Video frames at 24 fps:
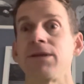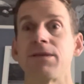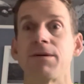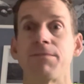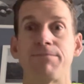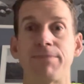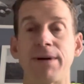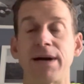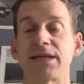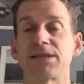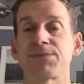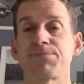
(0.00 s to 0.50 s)

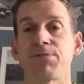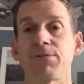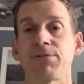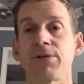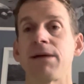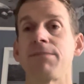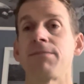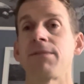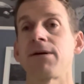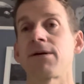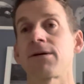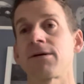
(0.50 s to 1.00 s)
best
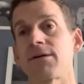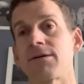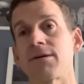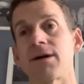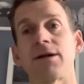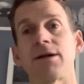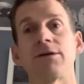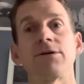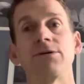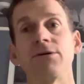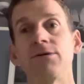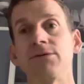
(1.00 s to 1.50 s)
playmaker
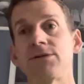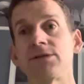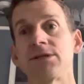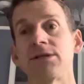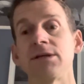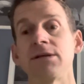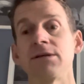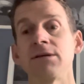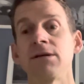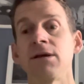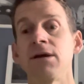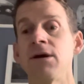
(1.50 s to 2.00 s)
on
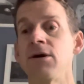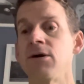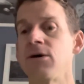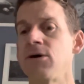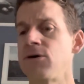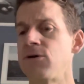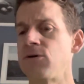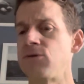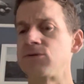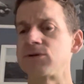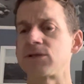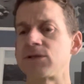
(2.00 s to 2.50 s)
Houston,
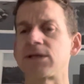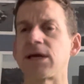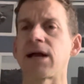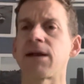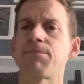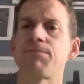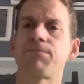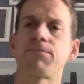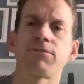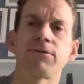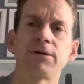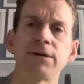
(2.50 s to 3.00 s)
who's got a
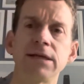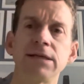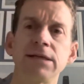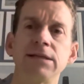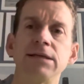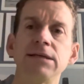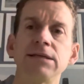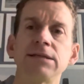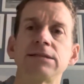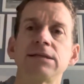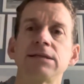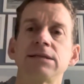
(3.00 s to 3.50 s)
pretty
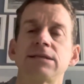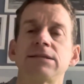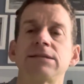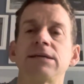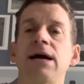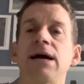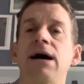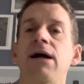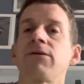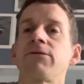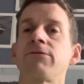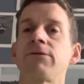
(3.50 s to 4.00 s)
decent
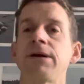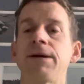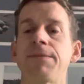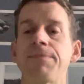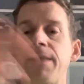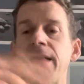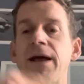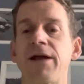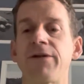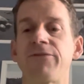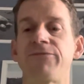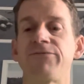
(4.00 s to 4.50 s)
salary
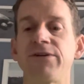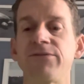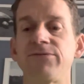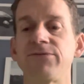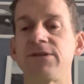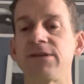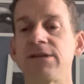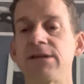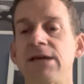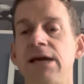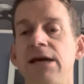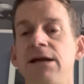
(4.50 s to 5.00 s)
at
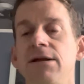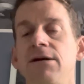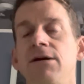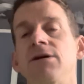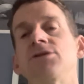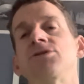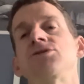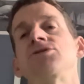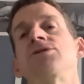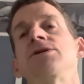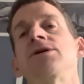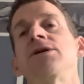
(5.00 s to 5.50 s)

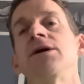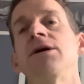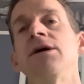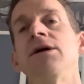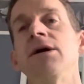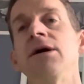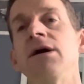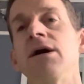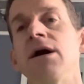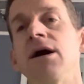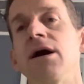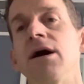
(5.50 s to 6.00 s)
5,800,
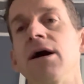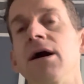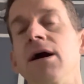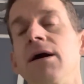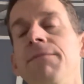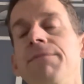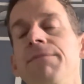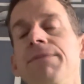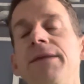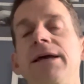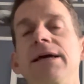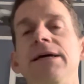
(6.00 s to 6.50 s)

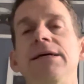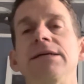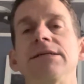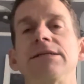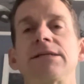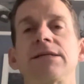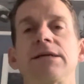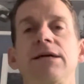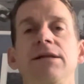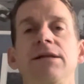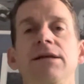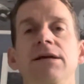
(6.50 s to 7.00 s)
is
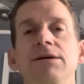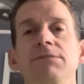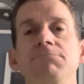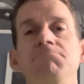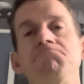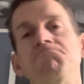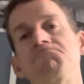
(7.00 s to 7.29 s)
gonna